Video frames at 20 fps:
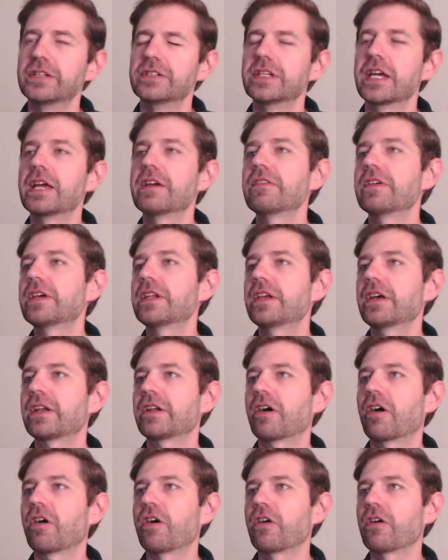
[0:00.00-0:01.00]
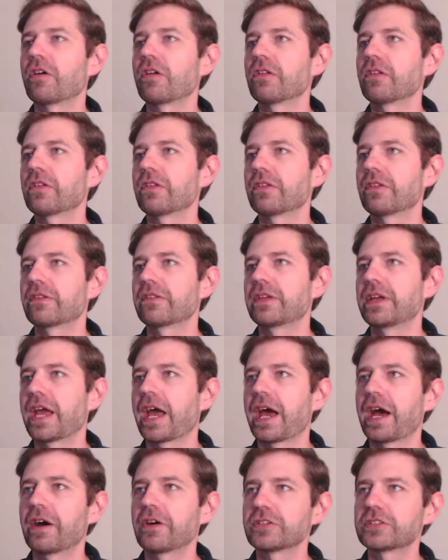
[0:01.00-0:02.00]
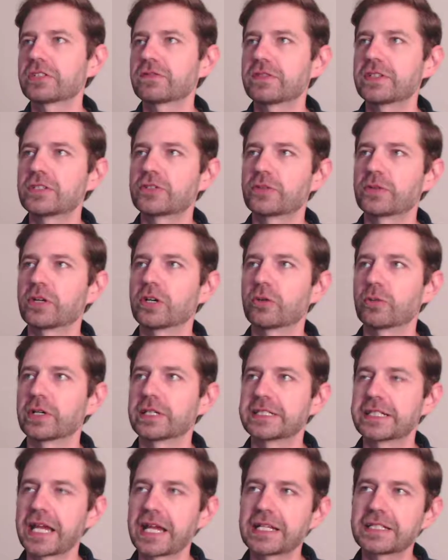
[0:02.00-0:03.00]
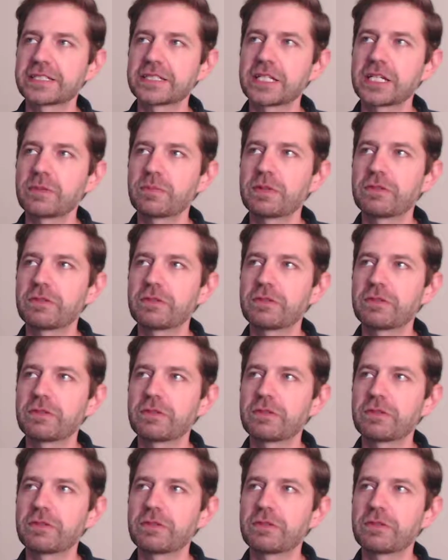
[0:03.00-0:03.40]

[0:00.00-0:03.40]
David and all the house of Israel were dancing